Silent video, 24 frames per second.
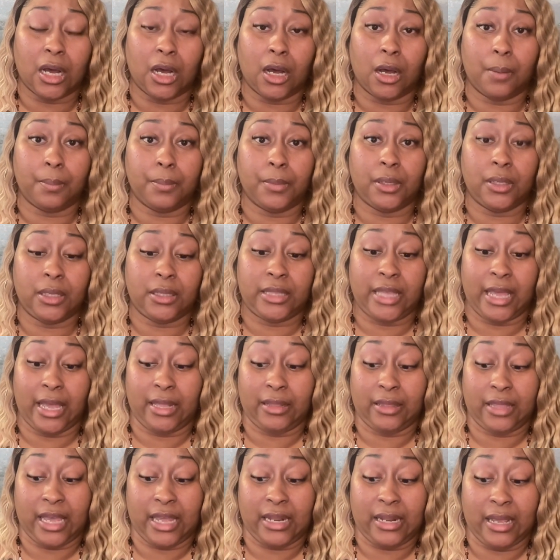um,
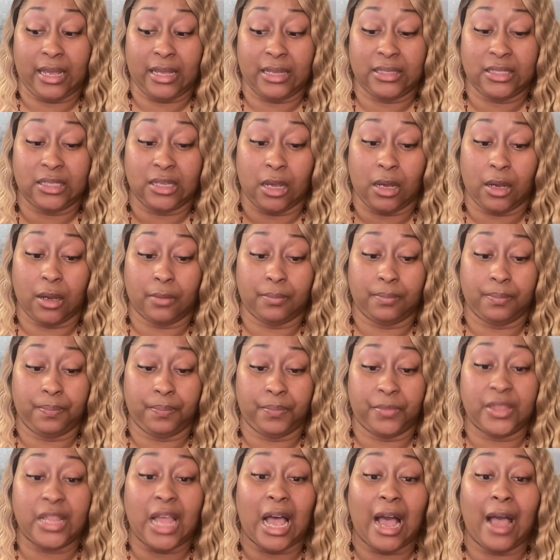that that has uh,
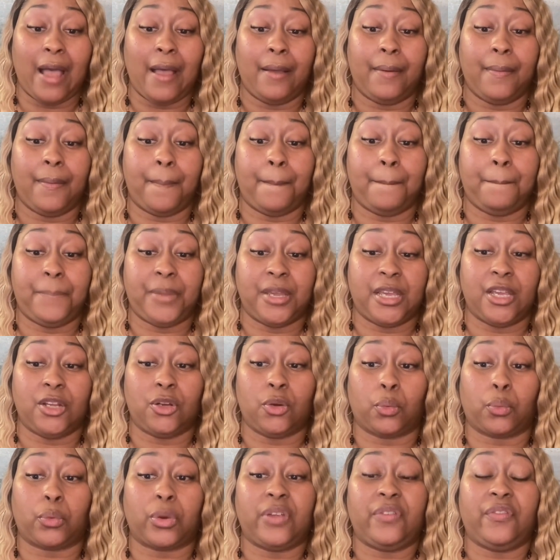not
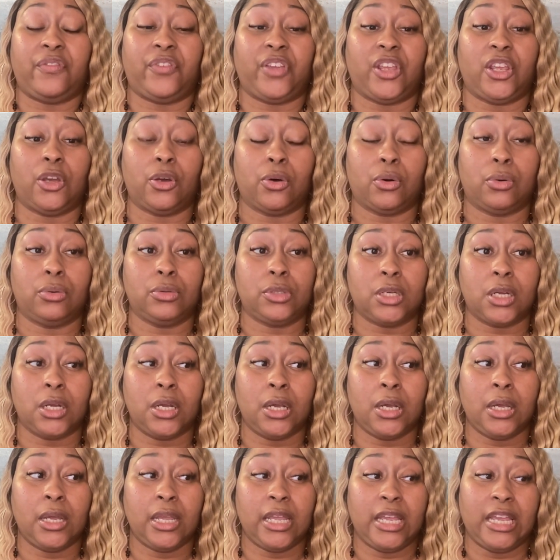been revealed
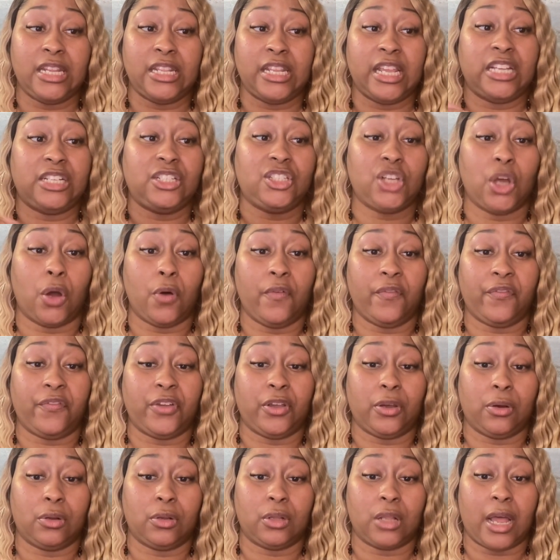and they don't
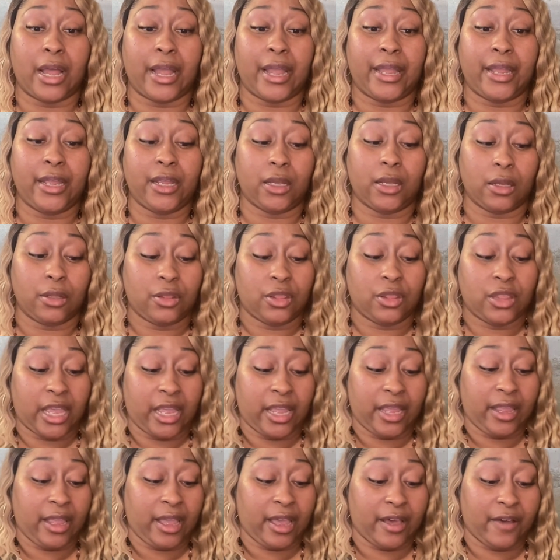feel like
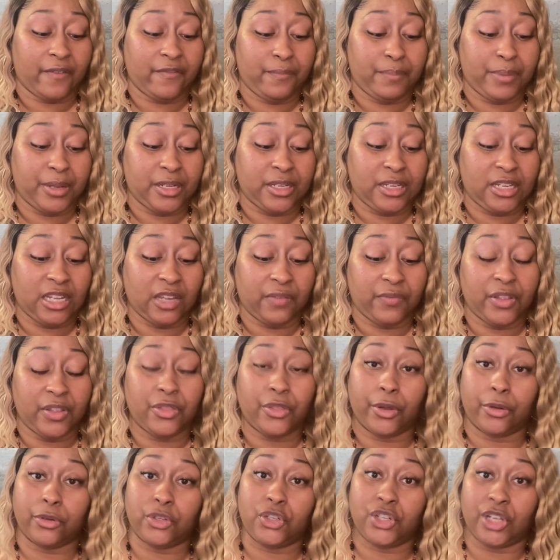they have been
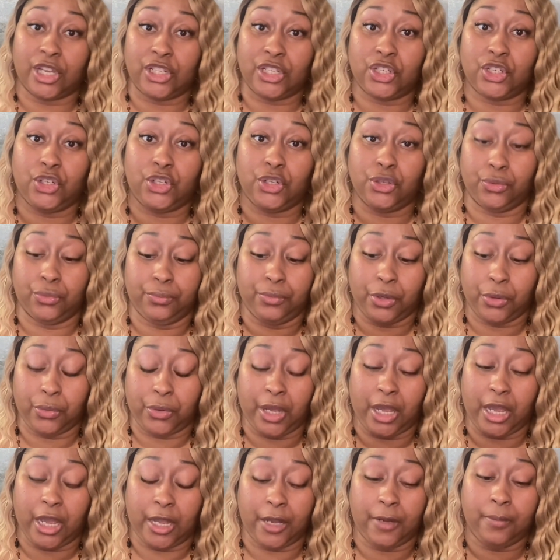given their just due
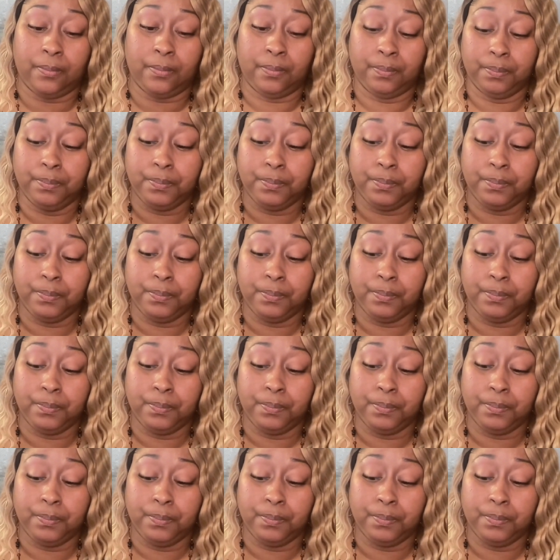okay